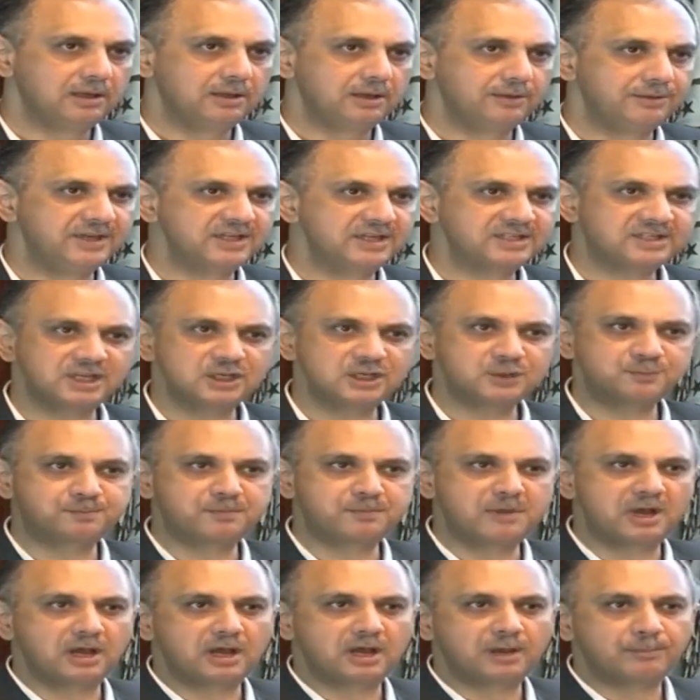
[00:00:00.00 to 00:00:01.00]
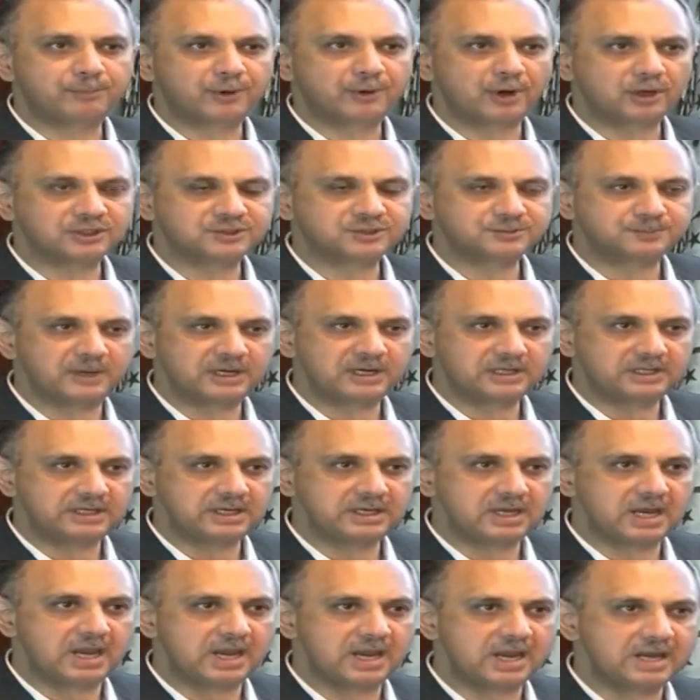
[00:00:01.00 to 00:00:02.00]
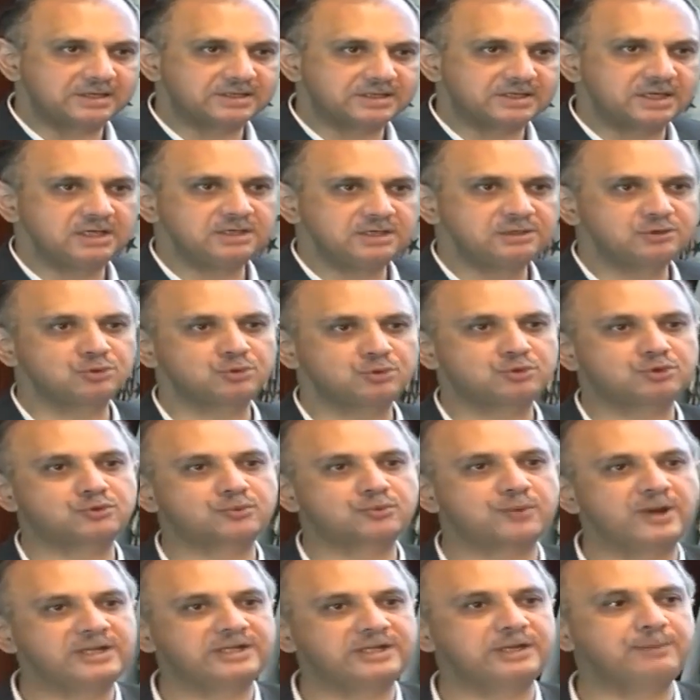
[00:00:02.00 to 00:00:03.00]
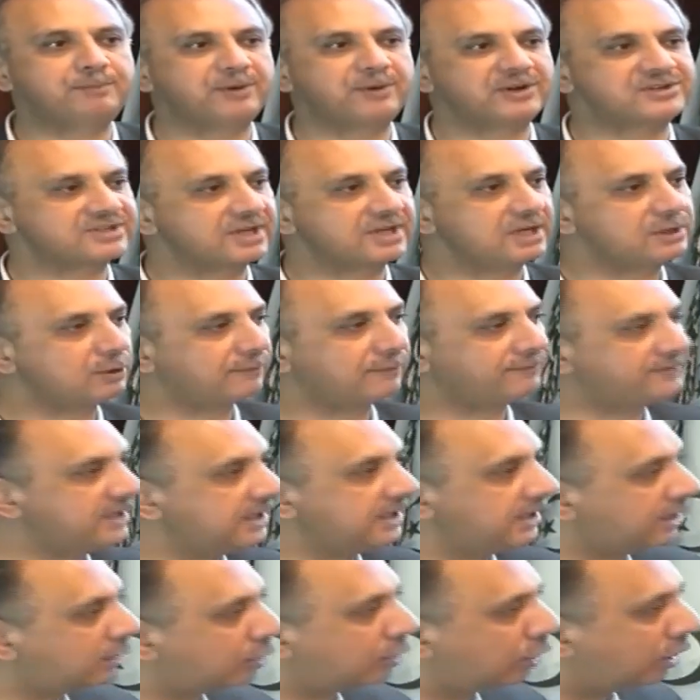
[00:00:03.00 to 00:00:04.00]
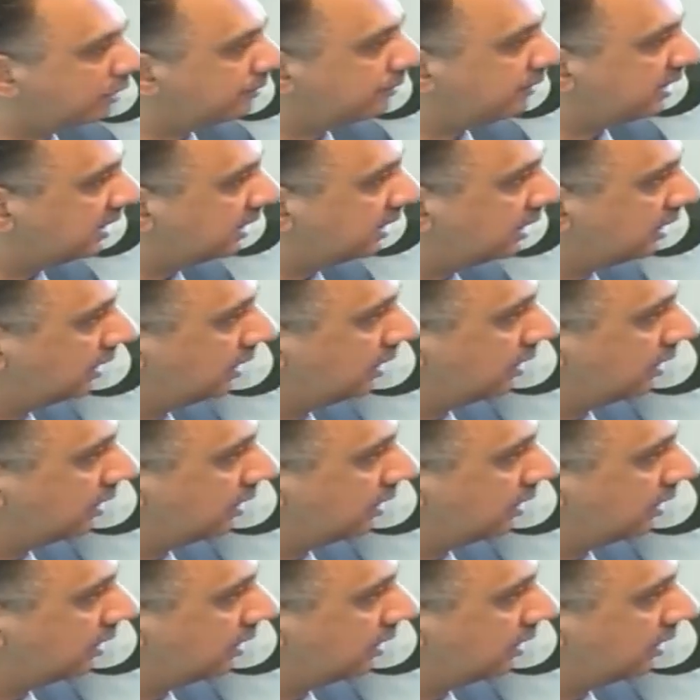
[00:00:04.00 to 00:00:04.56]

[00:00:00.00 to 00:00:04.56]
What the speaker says: this is approximately 18 to 20% of the economy.